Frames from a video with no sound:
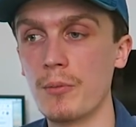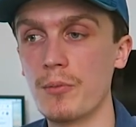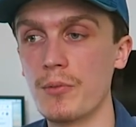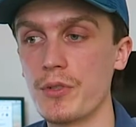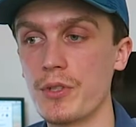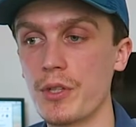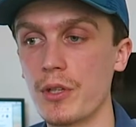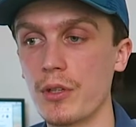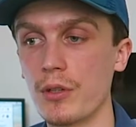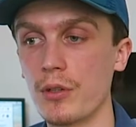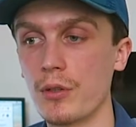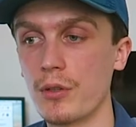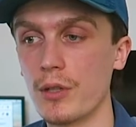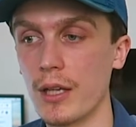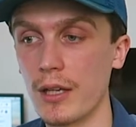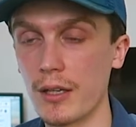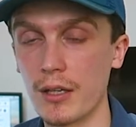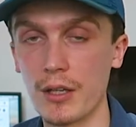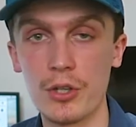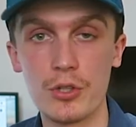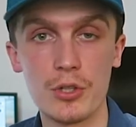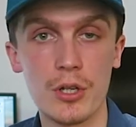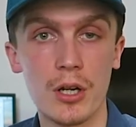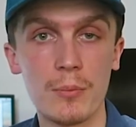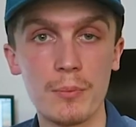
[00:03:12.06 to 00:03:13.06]
So yeah,
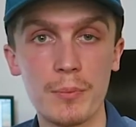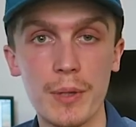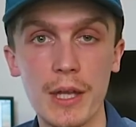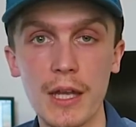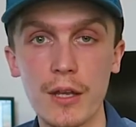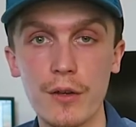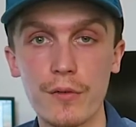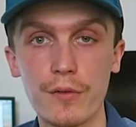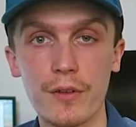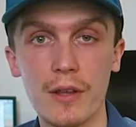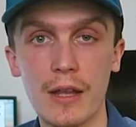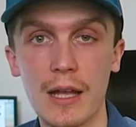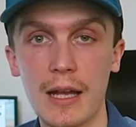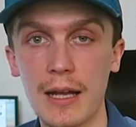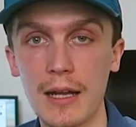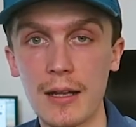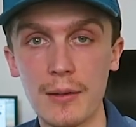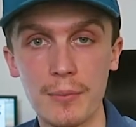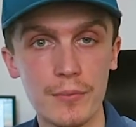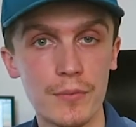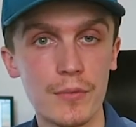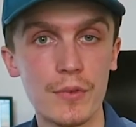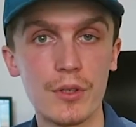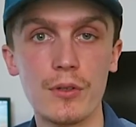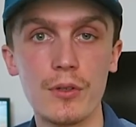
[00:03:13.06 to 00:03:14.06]
going to try and peak for
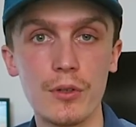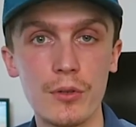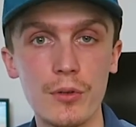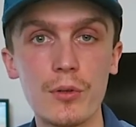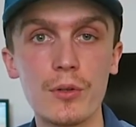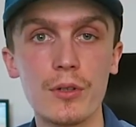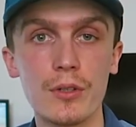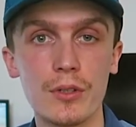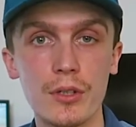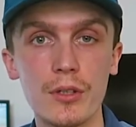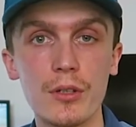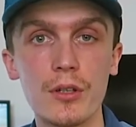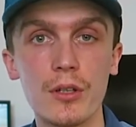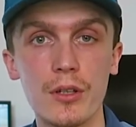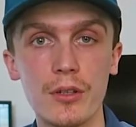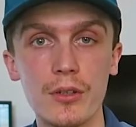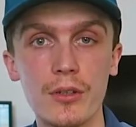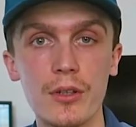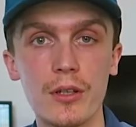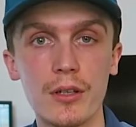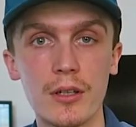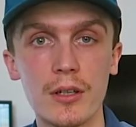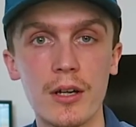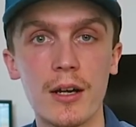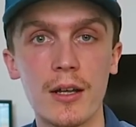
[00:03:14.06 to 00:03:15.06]
that, do as good as
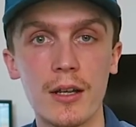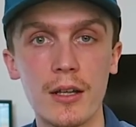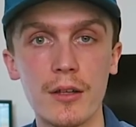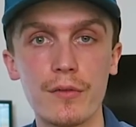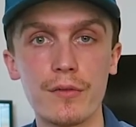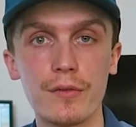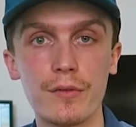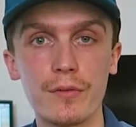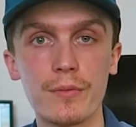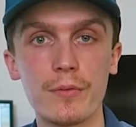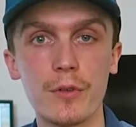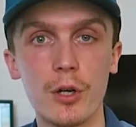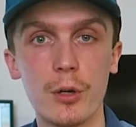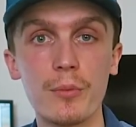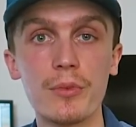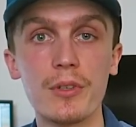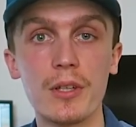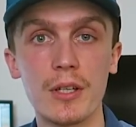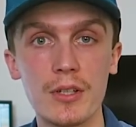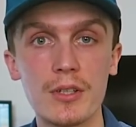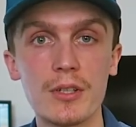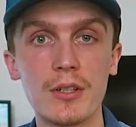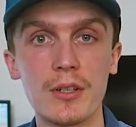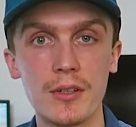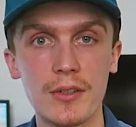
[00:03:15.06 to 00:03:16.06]
a kind of
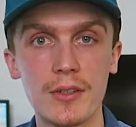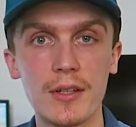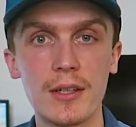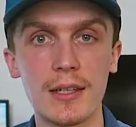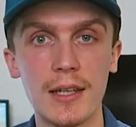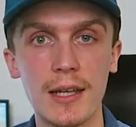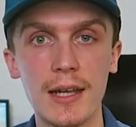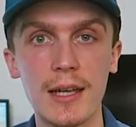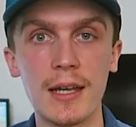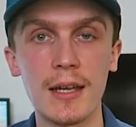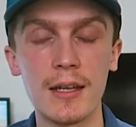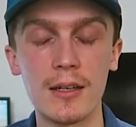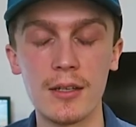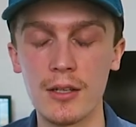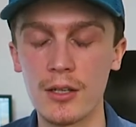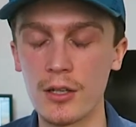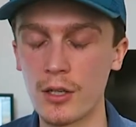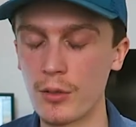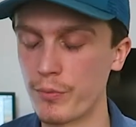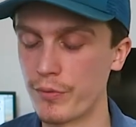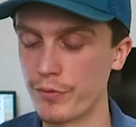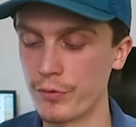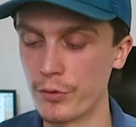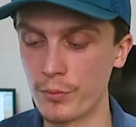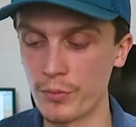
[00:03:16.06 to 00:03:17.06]
competition as I can,
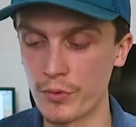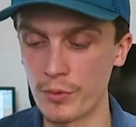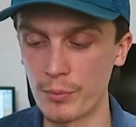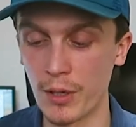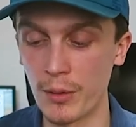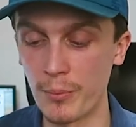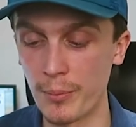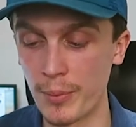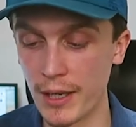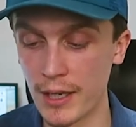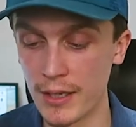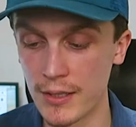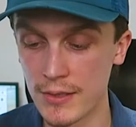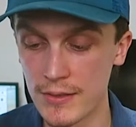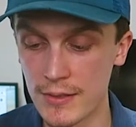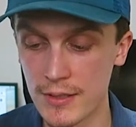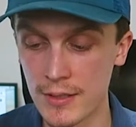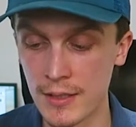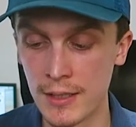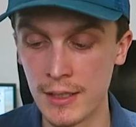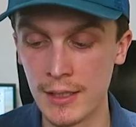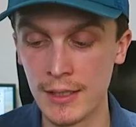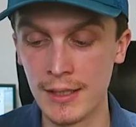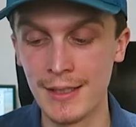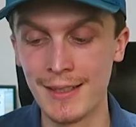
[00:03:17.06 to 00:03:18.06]
perform to my best.
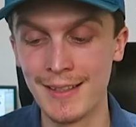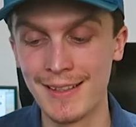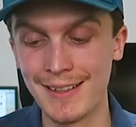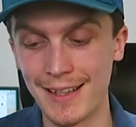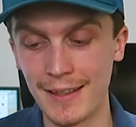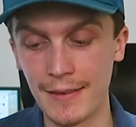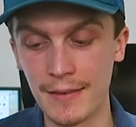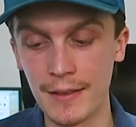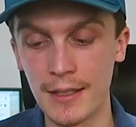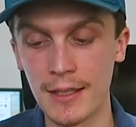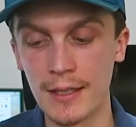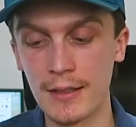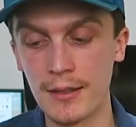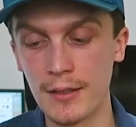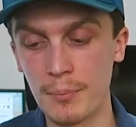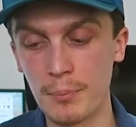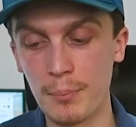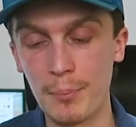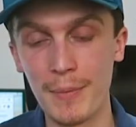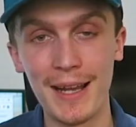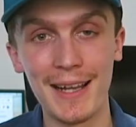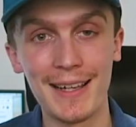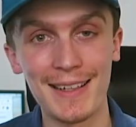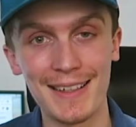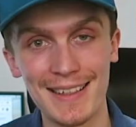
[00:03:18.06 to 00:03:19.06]
And then the
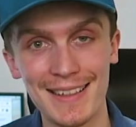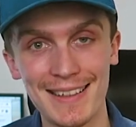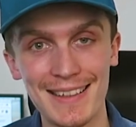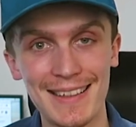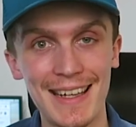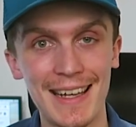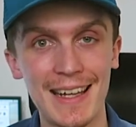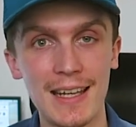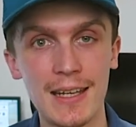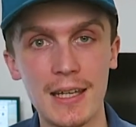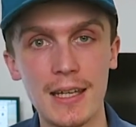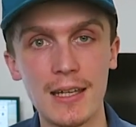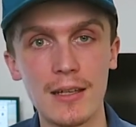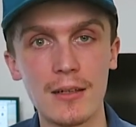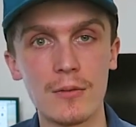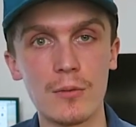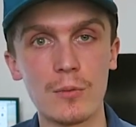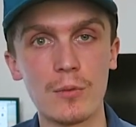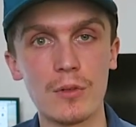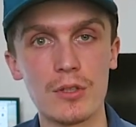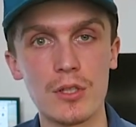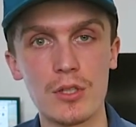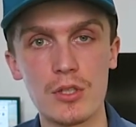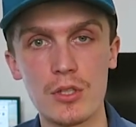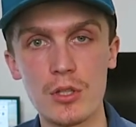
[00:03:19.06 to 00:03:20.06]
Mac Daddy,
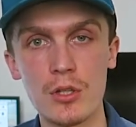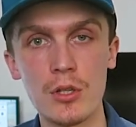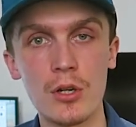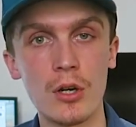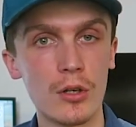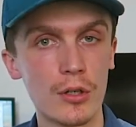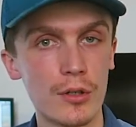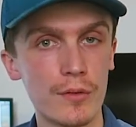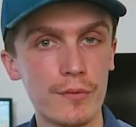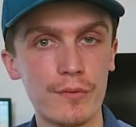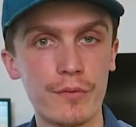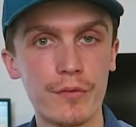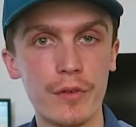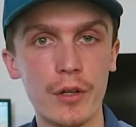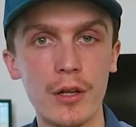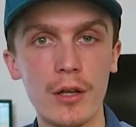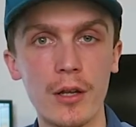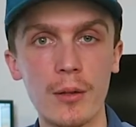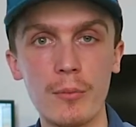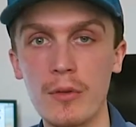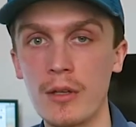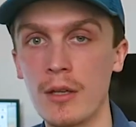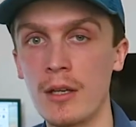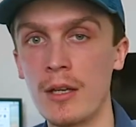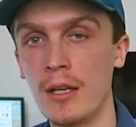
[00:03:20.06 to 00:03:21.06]
which is not
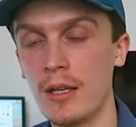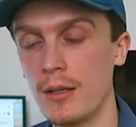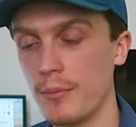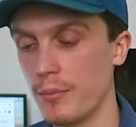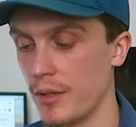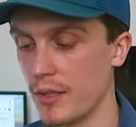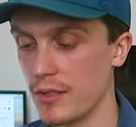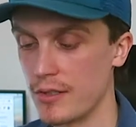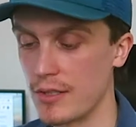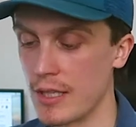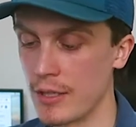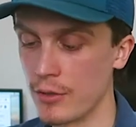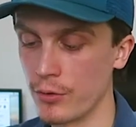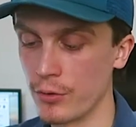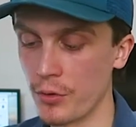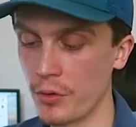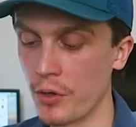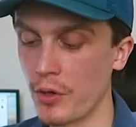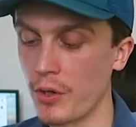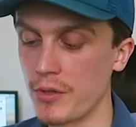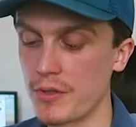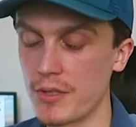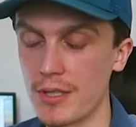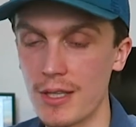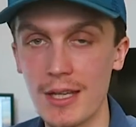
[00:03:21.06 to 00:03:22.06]
confirmed, but is in
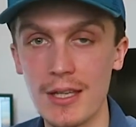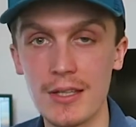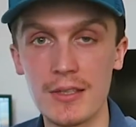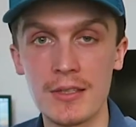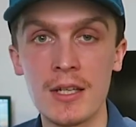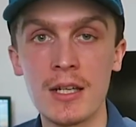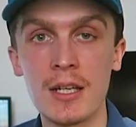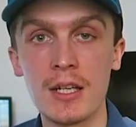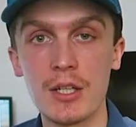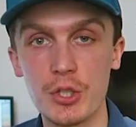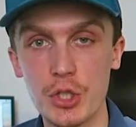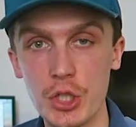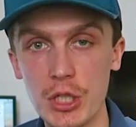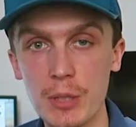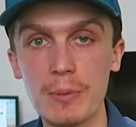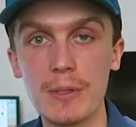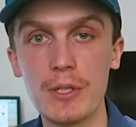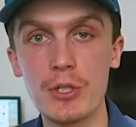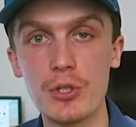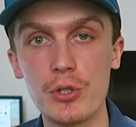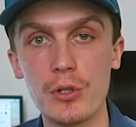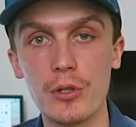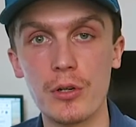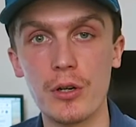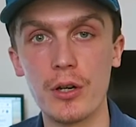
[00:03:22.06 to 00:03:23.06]
August, is
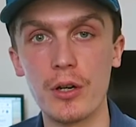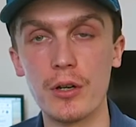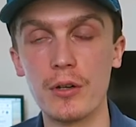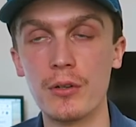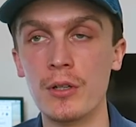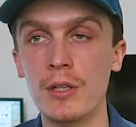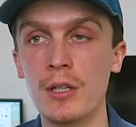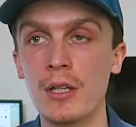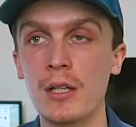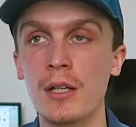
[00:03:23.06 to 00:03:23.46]
GBDURO,